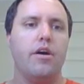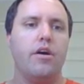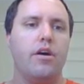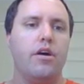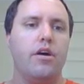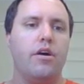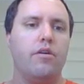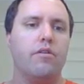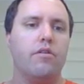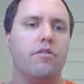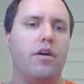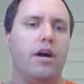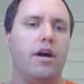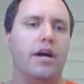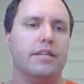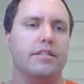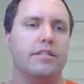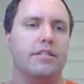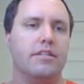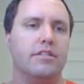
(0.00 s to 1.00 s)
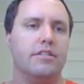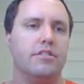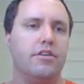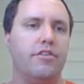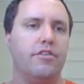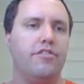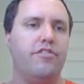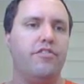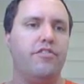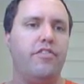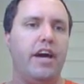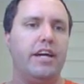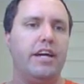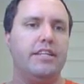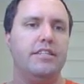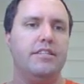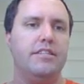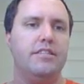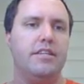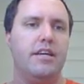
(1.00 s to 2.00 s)
Alright, so
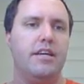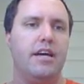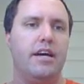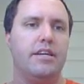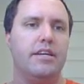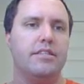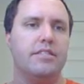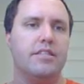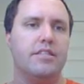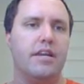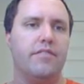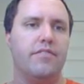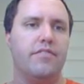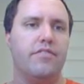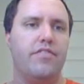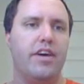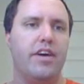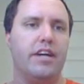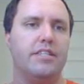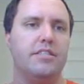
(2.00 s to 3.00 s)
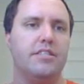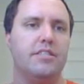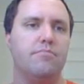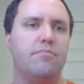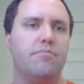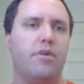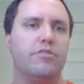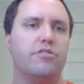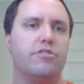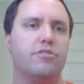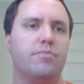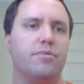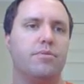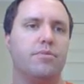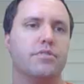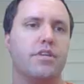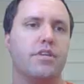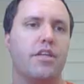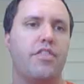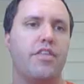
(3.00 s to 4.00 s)
factors and
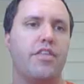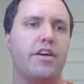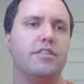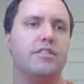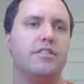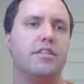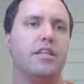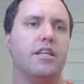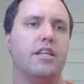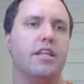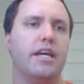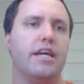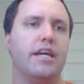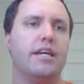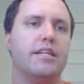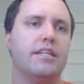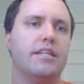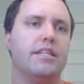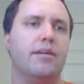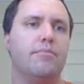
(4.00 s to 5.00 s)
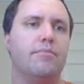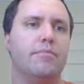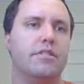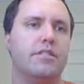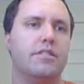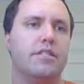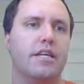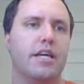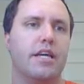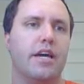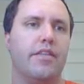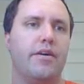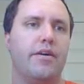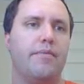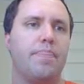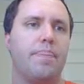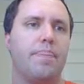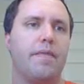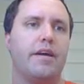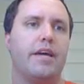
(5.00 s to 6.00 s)
multiples are things that link numbers together,
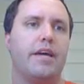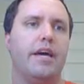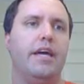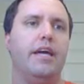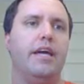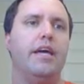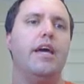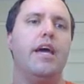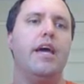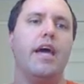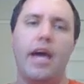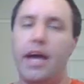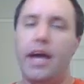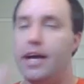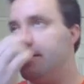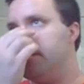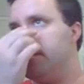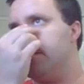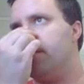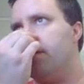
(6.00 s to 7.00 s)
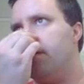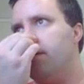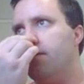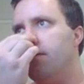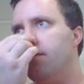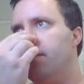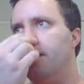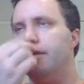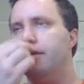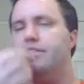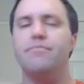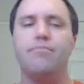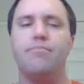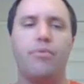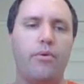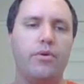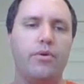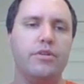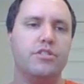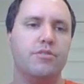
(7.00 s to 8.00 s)
okay? And so it's
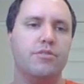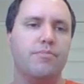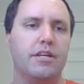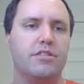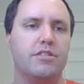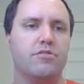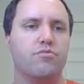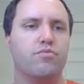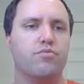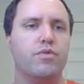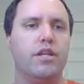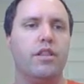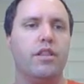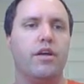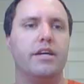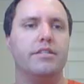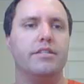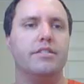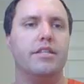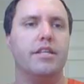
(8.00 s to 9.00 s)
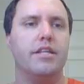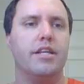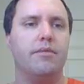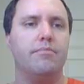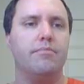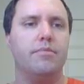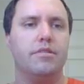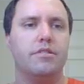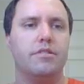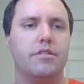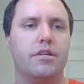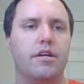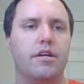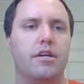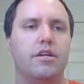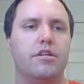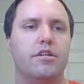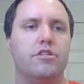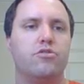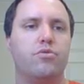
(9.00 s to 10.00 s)
important to be able to realize that the numbers
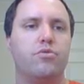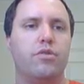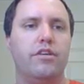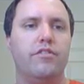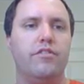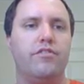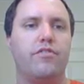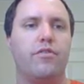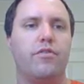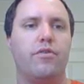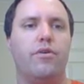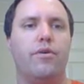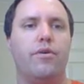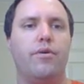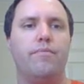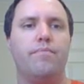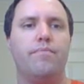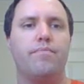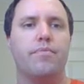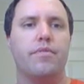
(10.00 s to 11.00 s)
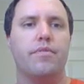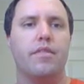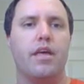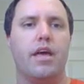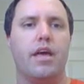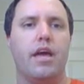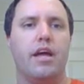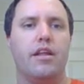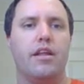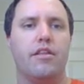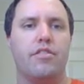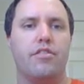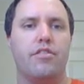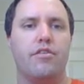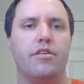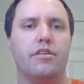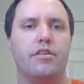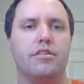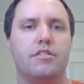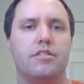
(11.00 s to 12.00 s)
24 and
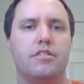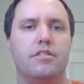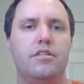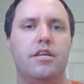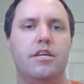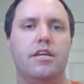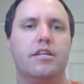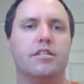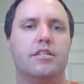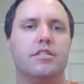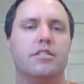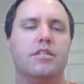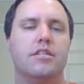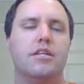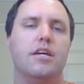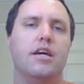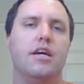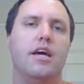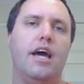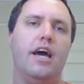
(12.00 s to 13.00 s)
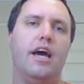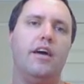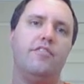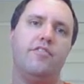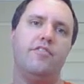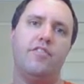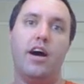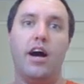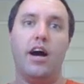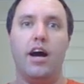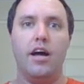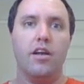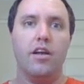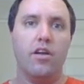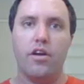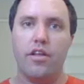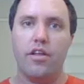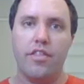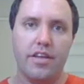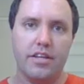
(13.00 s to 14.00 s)
36 have a
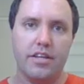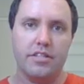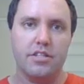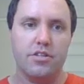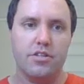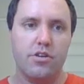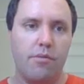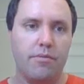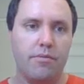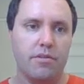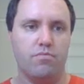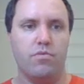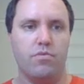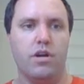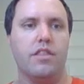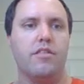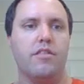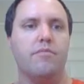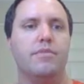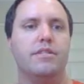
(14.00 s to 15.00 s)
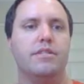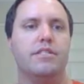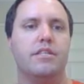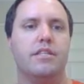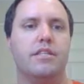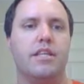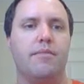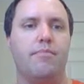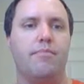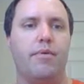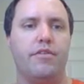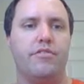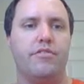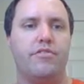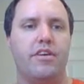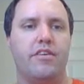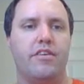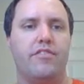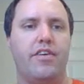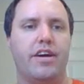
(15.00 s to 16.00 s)
lot of things in common. One of them is that they both
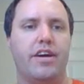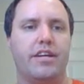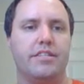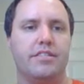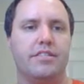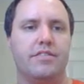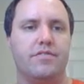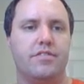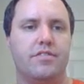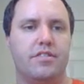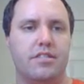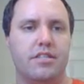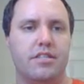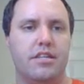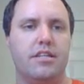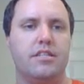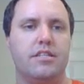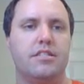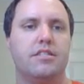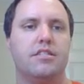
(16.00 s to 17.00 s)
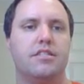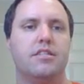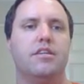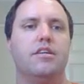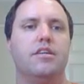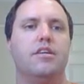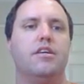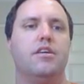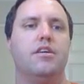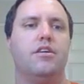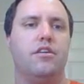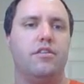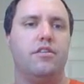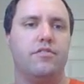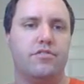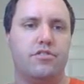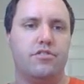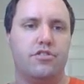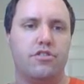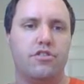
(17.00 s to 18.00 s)
share factors of 6,
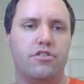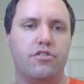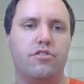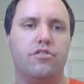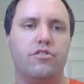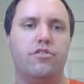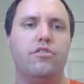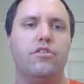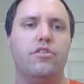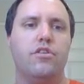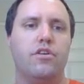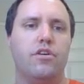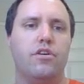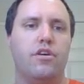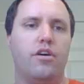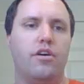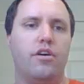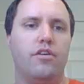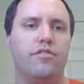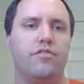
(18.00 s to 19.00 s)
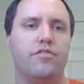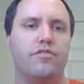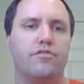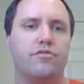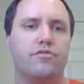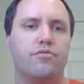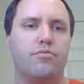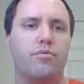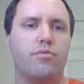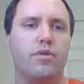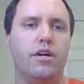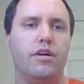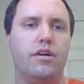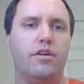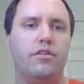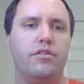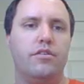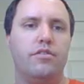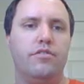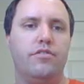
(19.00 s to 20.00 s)
of 2, of
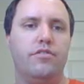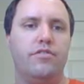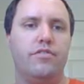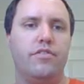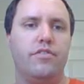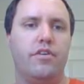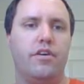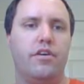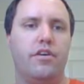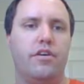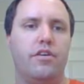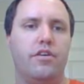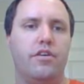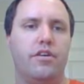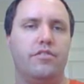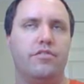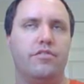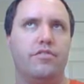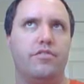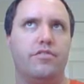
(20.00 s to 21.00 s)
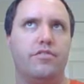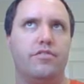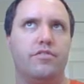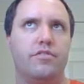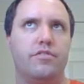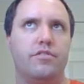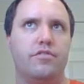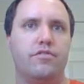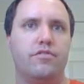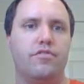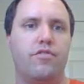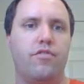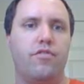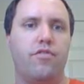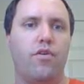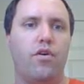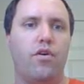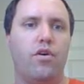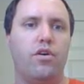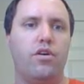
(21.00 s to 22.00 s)
12, of
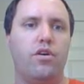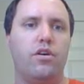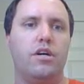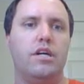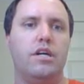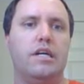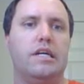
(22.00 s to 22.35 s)
4,